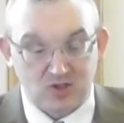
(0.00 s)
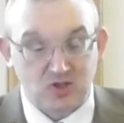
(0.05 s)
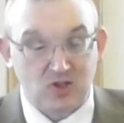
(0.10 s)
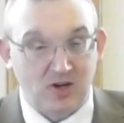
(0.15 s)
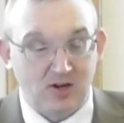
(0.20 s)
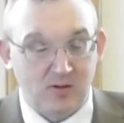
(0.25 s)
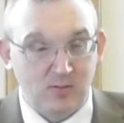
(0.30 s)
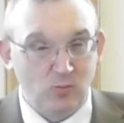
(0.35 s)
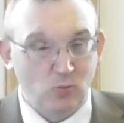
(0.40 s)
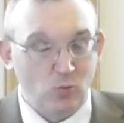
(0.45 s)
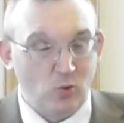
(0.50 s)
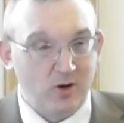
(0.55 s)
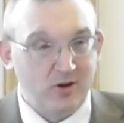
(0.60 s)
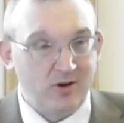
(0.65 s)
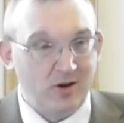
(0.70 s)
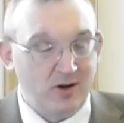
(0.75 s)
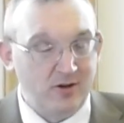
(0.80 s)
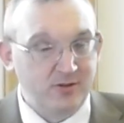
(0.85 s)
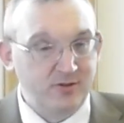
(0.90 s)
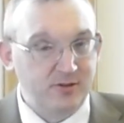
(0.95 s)
some
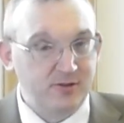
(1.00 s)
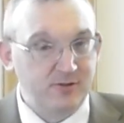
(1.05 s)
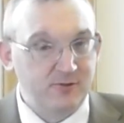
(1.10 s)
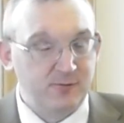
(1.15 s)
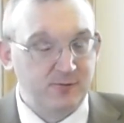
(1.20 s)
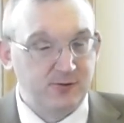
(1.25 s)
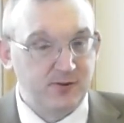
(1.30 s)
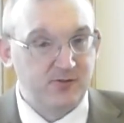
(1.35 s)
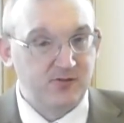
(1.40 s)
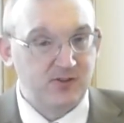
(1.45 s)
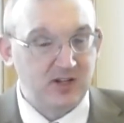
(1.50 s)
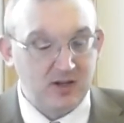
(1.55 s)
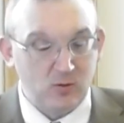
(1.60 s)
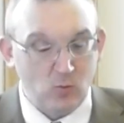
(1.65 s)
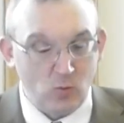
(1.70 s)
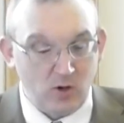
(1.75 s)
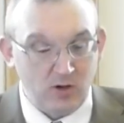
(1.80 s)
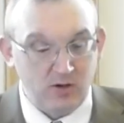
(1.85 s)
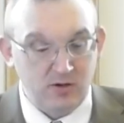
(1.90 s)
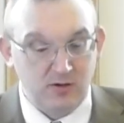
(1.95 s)

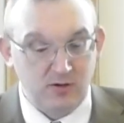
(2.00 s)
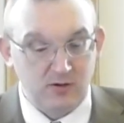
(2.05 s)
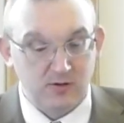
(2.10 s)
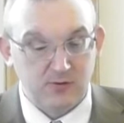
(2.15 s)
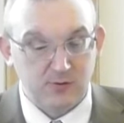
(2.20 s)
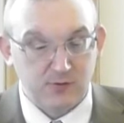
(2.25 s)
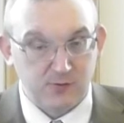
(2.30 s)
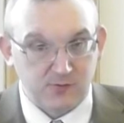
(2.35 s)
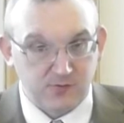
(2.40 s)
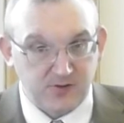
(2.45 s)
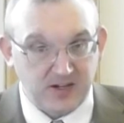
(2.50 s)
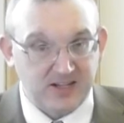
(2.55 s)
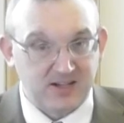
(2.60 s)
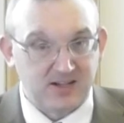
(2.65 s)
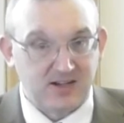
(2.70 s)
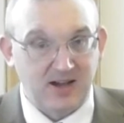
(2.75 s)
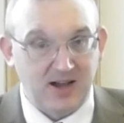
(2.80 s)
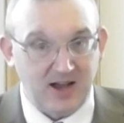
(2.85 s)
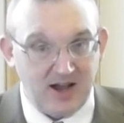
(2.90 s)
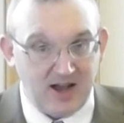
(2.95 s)
151
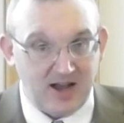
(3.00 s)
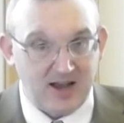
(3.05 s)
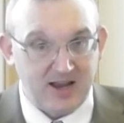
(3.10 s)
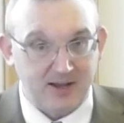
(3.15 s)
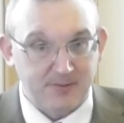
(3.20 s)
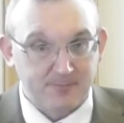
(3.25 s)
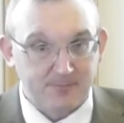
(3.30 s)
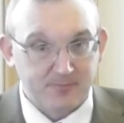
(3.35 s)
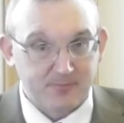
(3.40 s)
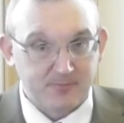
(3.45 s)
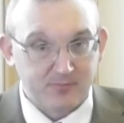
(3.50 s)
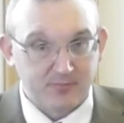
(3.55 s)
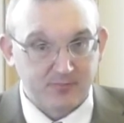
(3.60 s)
feet high.